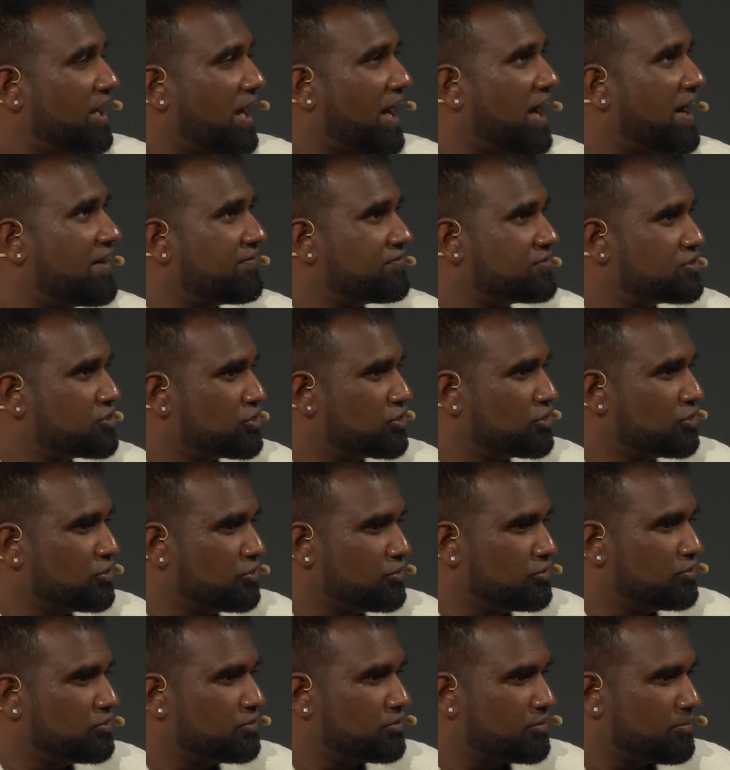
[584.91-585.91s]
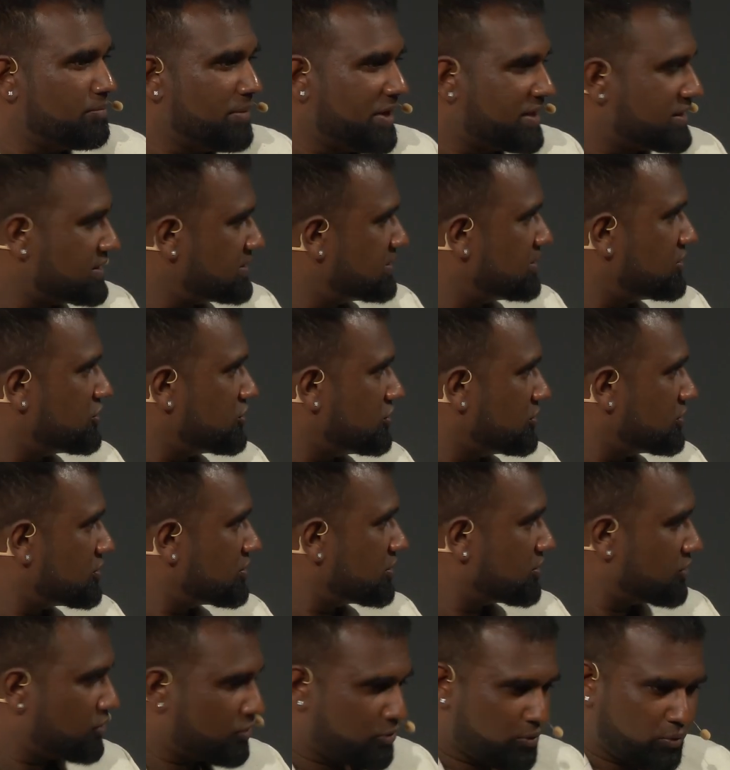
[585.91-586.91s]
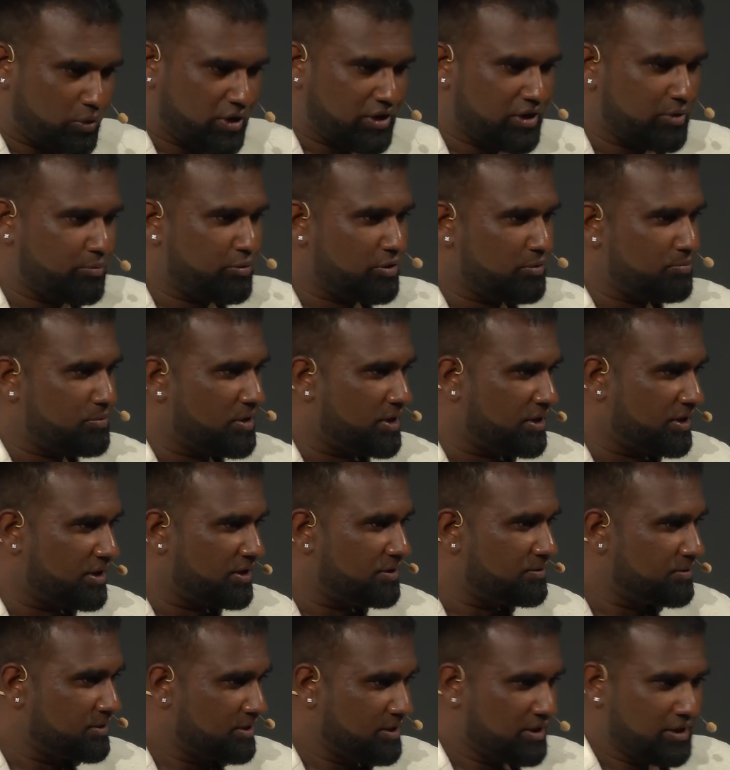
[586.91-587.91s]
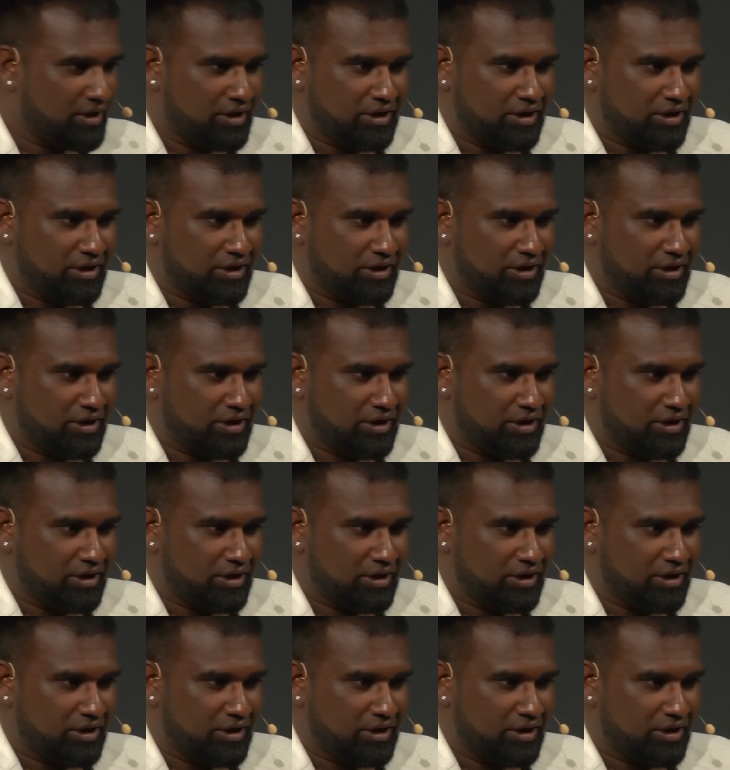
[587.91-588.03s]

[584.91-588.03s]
have to make decisions where they put money,